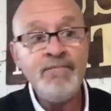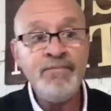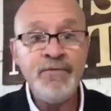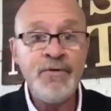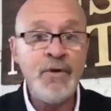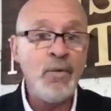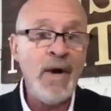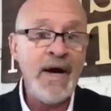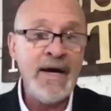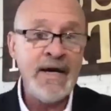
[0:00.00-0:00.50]

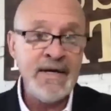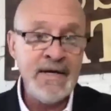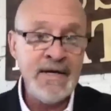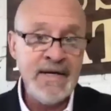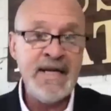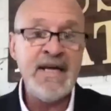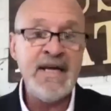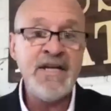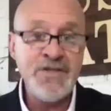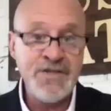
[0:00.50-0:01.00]
the way it
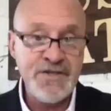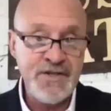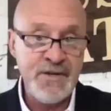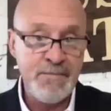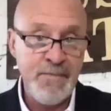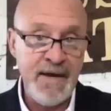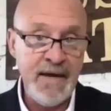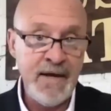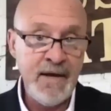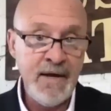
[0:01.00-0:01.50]
needs to
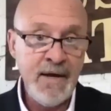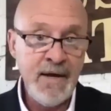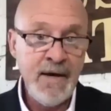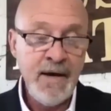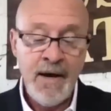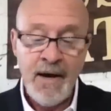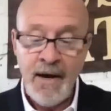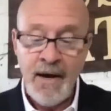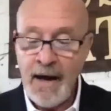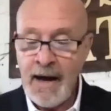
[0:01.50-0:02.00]
be.
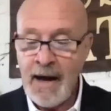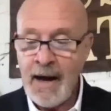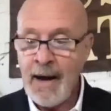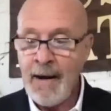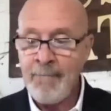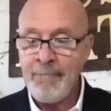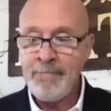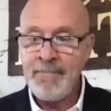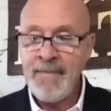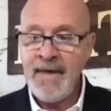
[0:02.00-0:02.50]

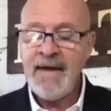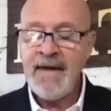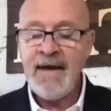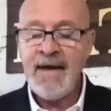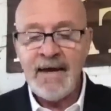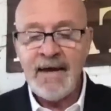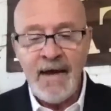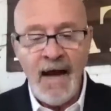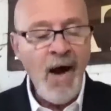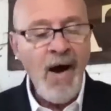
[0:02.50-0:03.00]

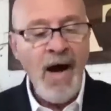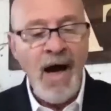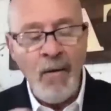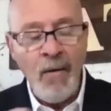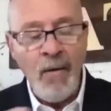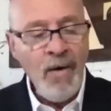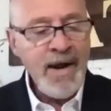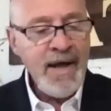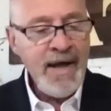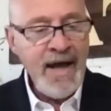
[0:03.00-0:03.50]
I
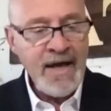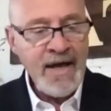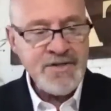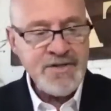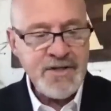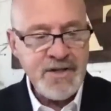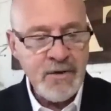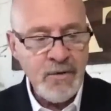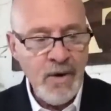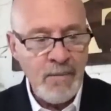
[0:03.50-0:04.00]
want to ask
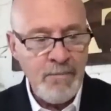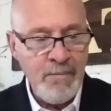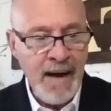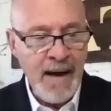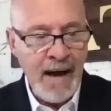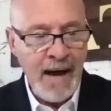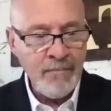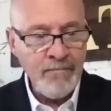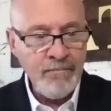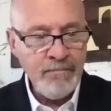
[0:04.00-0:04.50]
you
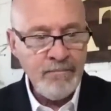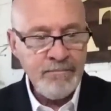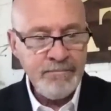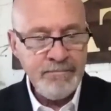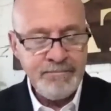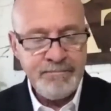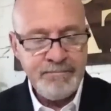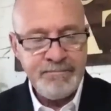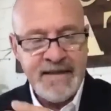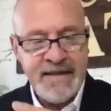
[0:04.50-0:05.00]
about
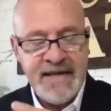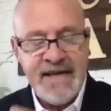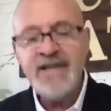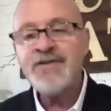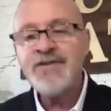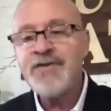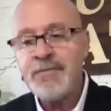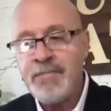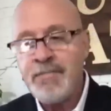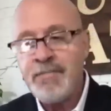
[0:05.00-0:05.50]
the
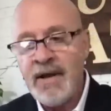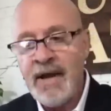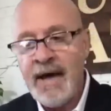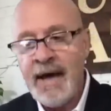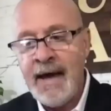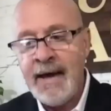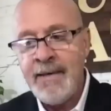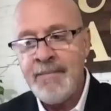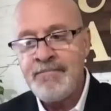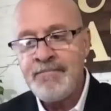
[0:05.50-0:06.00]

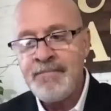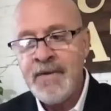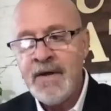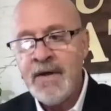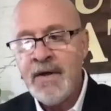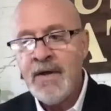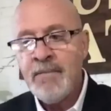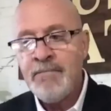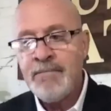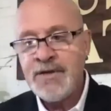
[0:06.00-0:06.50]
interplay
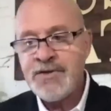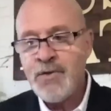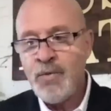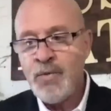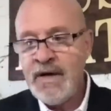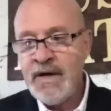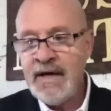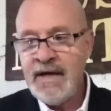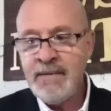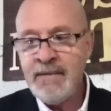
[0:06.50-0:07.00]

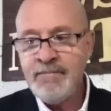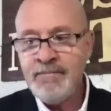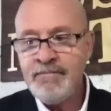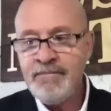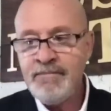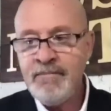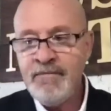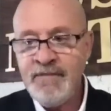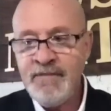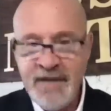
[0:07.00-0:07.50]
between
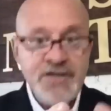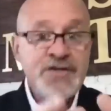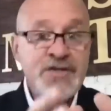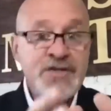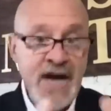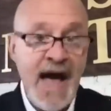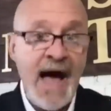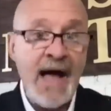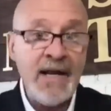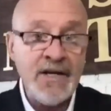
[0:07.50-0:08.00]
these
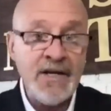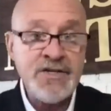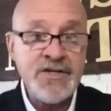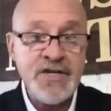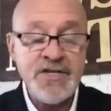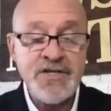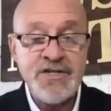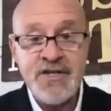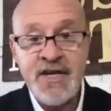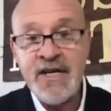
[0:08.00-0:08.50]

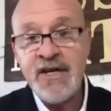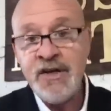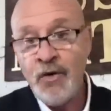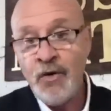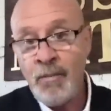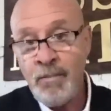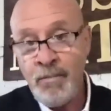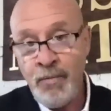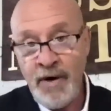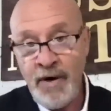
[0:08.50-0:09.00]
challenges that
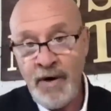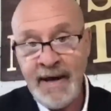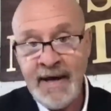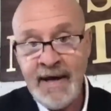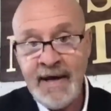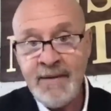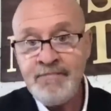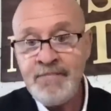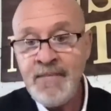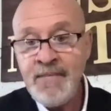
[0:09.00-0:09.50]
you're
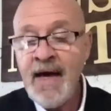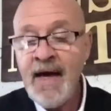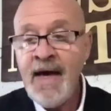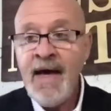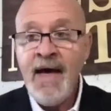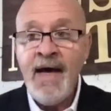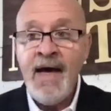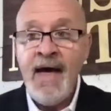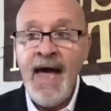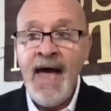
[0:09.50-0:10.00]
bringing
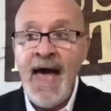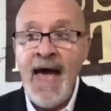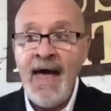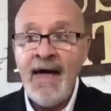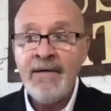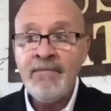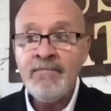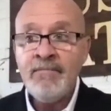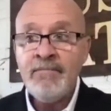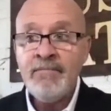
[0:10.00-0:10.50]

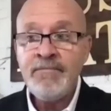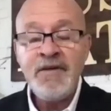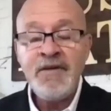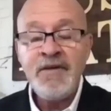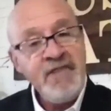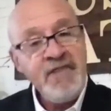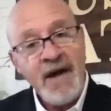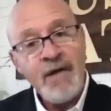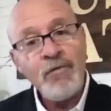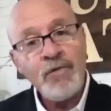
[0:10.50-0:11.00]
and the
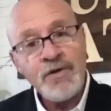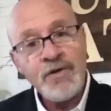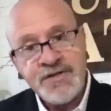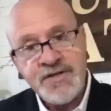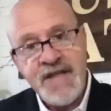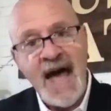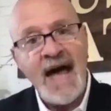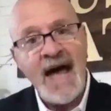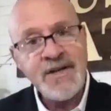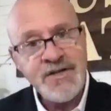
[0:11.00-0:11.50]
federal
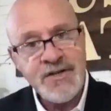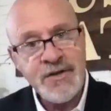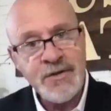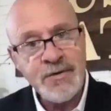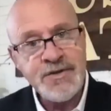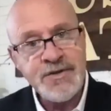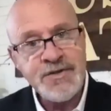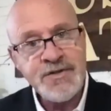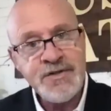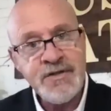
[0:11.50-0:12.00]

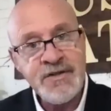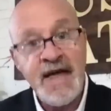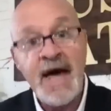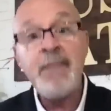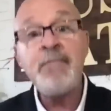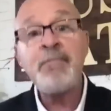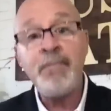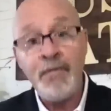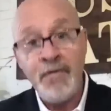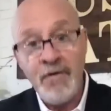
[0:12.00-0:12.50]
statutes
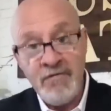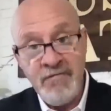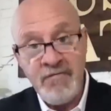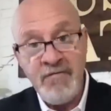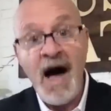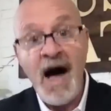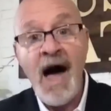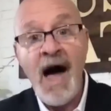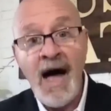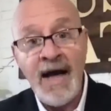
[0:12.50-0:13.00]
that
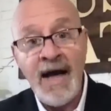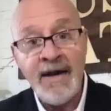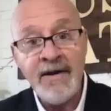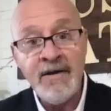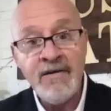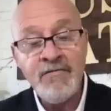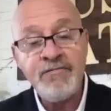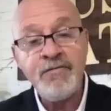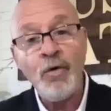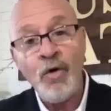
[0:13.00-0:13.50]
provide
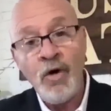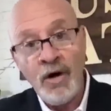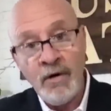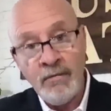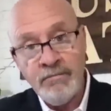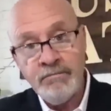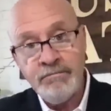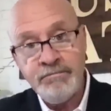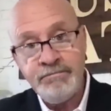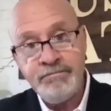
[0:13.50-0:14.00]
for